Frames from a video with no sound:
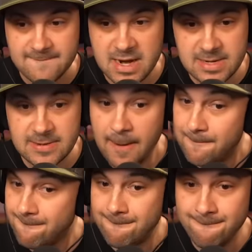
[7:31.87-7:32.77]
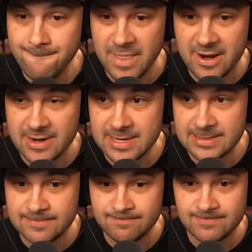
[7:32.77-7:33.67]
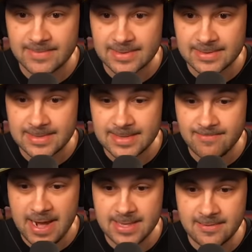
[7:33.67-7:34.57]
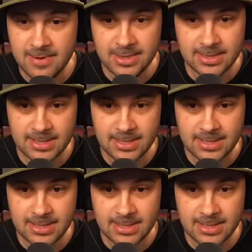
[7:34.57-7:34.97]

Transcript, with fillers: Yep. Mm-hmm. There he is. The man, the myth, the